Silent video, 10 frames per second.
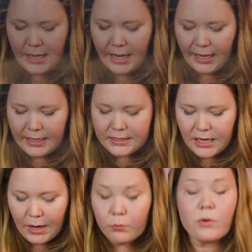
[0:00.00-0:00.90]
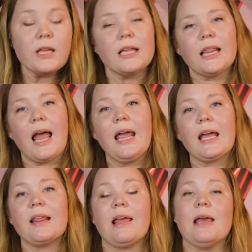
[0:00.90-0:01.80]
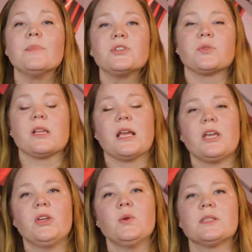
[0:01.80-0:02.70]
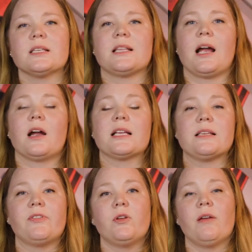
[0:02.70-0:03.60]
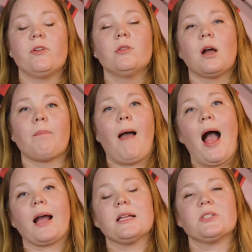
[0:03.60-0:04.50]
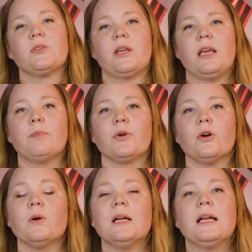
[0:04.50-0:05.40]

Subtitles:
And I really like the imagery that he uses there, because if you look back into the Hebrew,